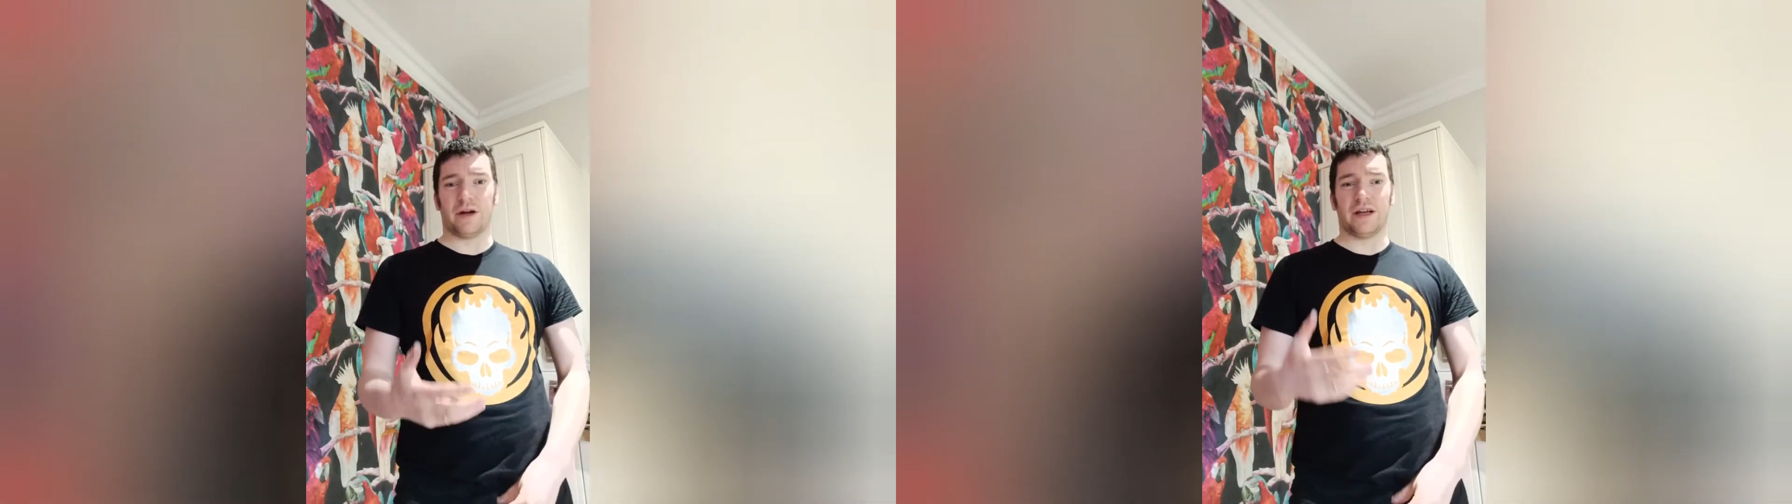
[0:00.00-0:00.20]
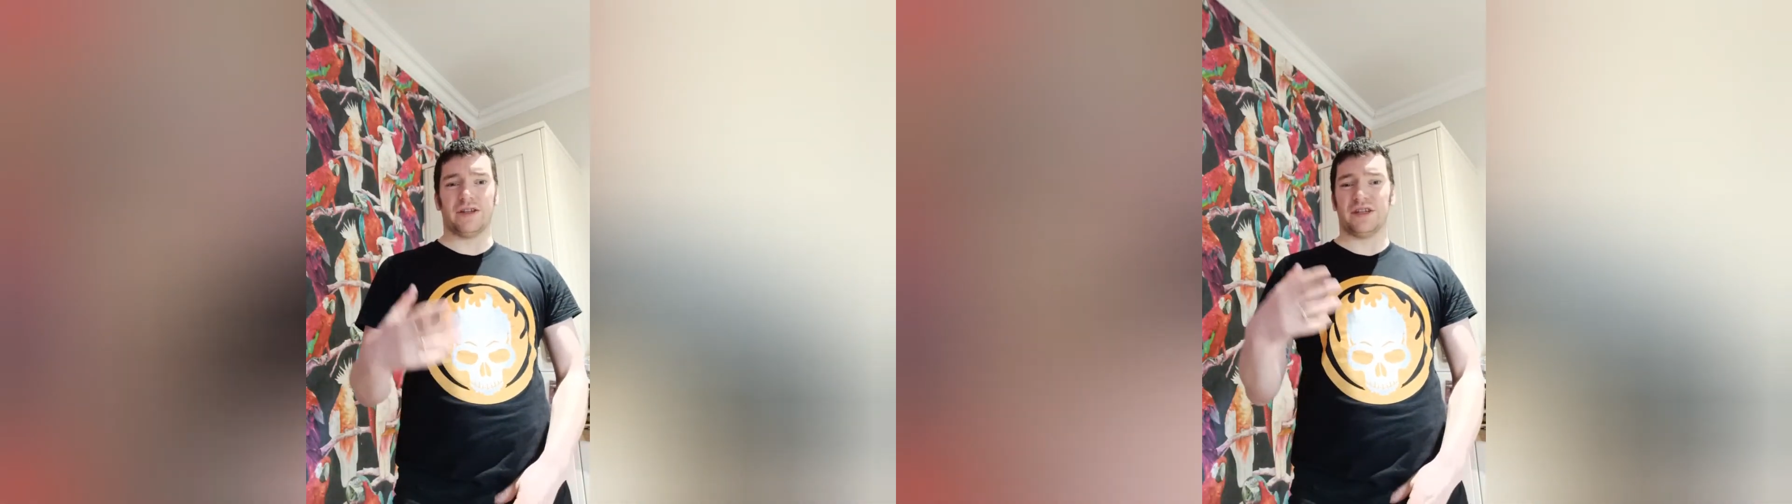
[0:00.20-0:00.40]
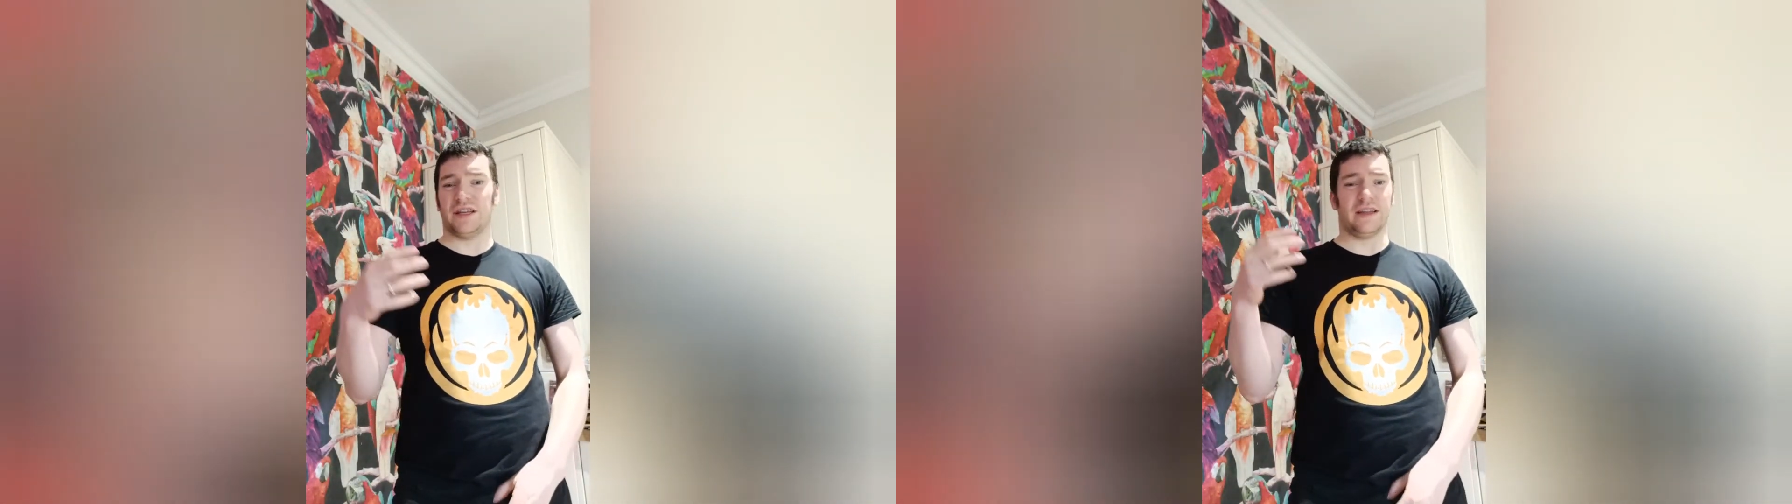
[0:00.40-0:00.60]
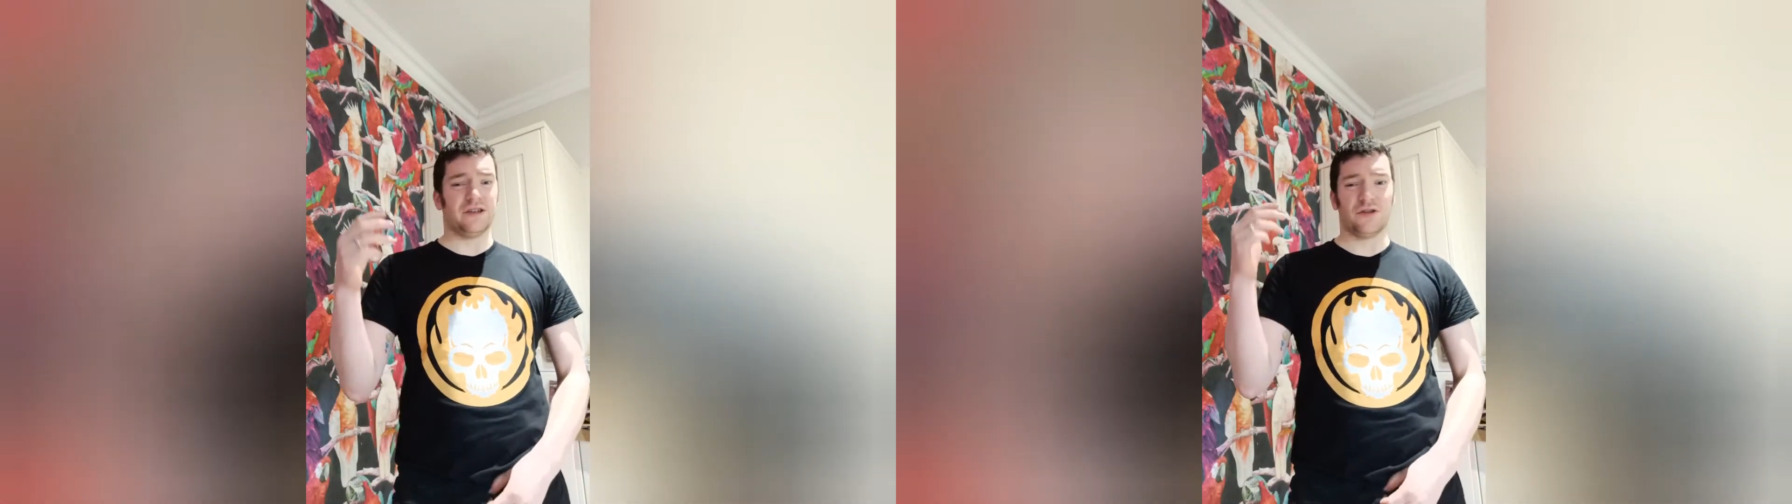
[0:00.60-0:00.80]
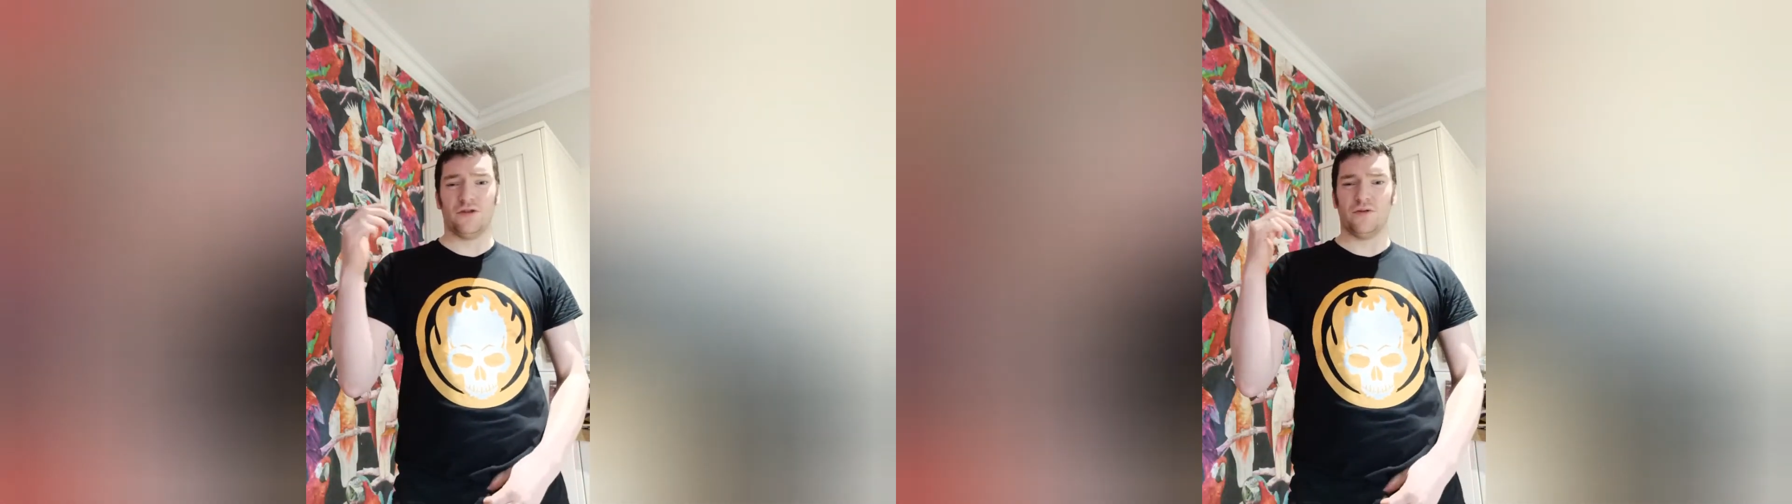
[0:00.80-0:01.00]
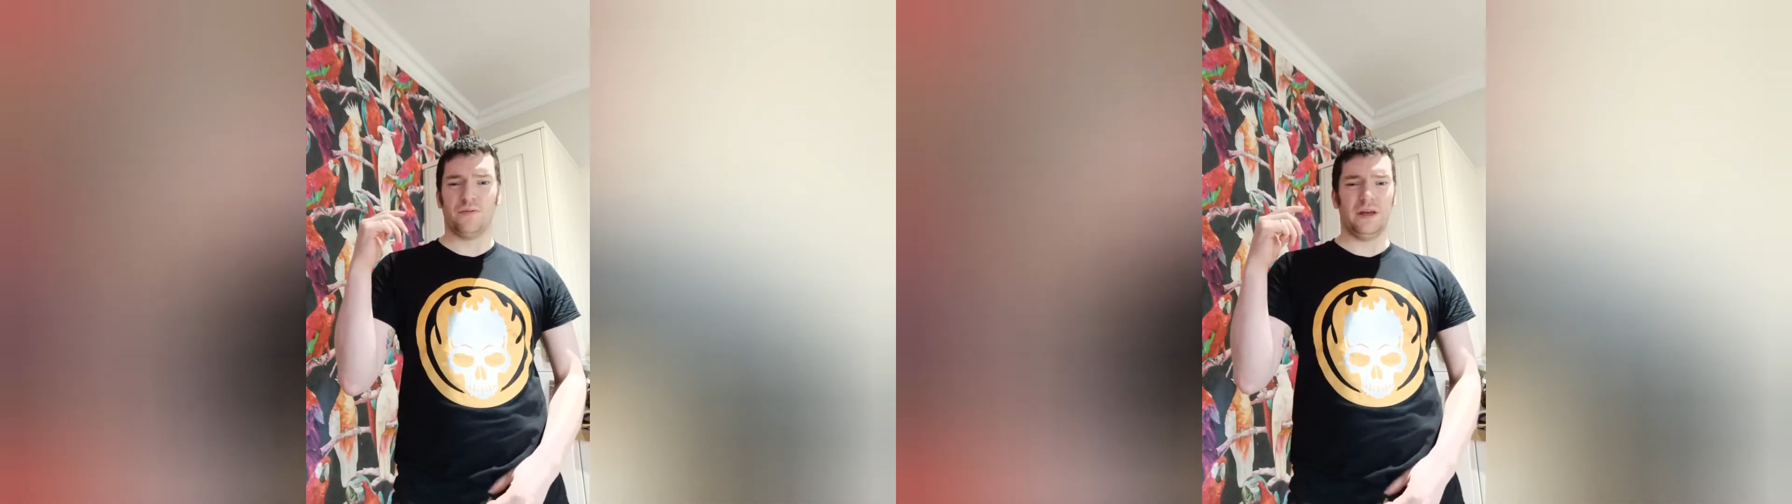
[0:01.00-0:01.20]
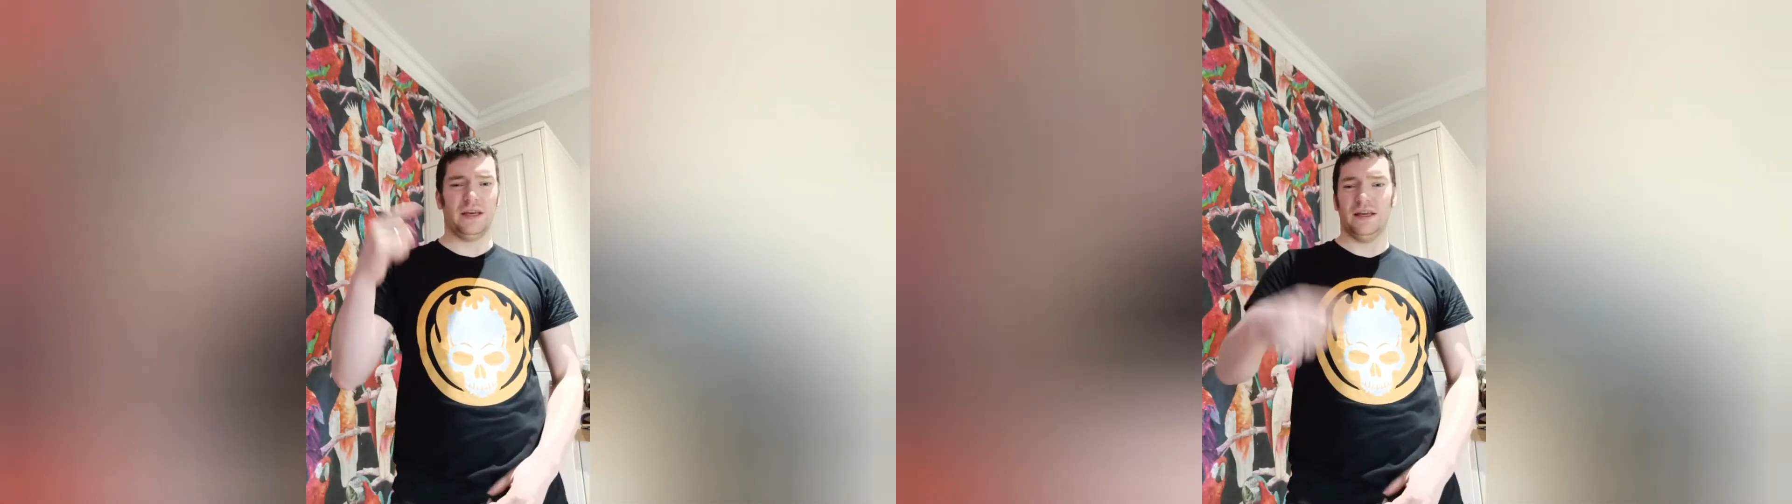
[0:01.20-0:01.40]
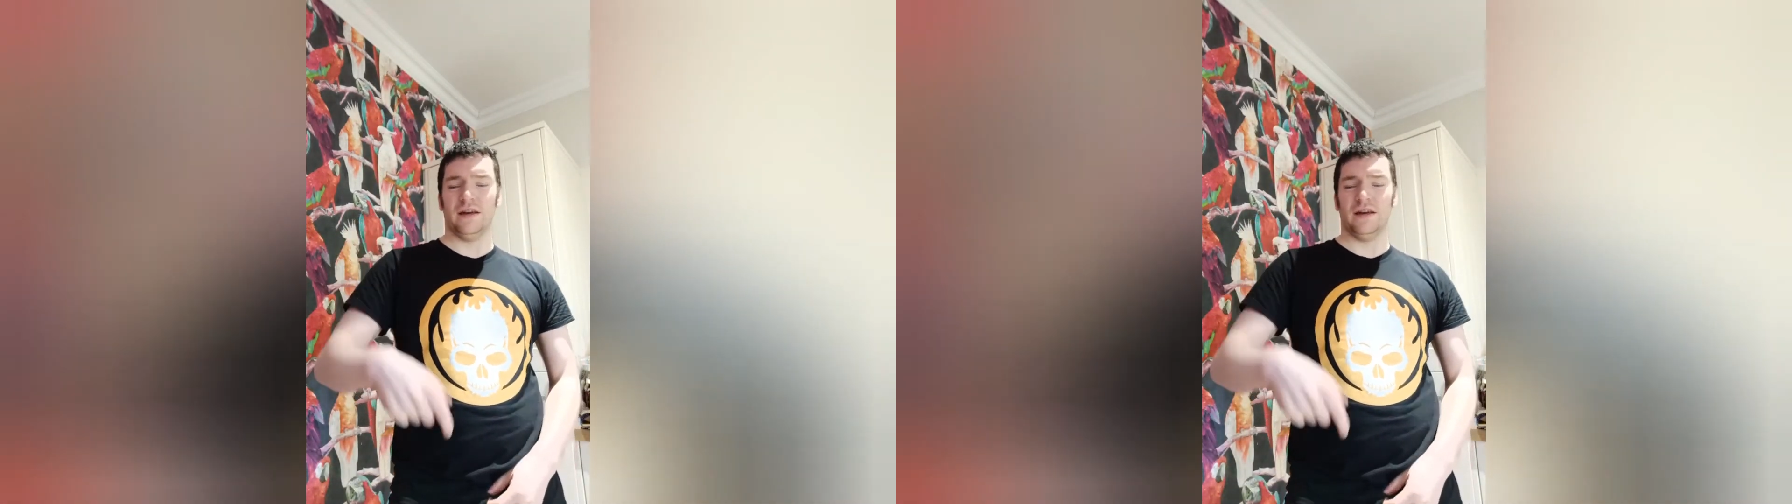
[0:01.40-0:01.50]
I could say that this could be